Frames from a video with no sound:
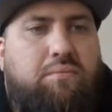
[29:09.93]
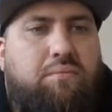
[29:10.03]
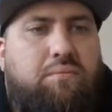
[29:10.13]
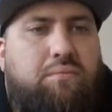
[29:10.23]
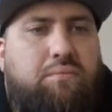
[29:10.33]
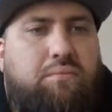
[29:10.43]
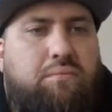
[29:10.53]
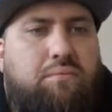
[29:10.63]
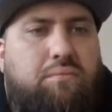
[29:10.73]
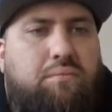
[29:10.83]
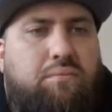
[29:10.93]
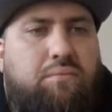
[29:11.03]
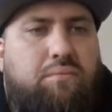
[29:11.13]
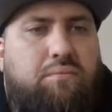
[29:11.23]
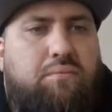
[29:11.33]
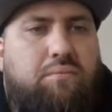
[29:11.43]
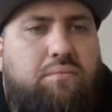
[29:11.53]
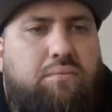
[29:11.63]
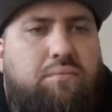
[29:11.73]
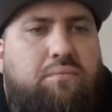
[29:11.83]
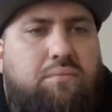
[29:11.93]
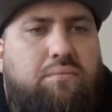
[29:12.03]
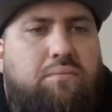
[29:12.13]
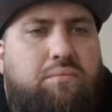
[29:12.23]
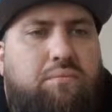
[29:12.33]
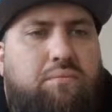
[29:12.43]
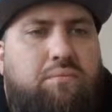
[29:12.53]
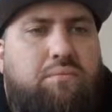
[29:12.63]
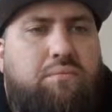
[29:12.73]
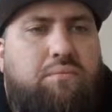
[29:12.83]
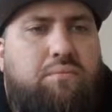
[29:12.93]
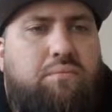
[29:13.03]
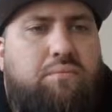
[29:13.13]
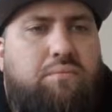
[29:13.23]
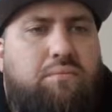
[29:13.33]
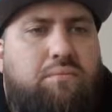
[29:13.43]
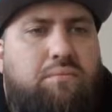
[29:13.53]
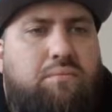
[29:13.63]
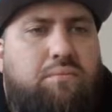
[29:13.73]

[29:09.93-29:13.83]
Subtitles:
No words are spoken by the person on screen.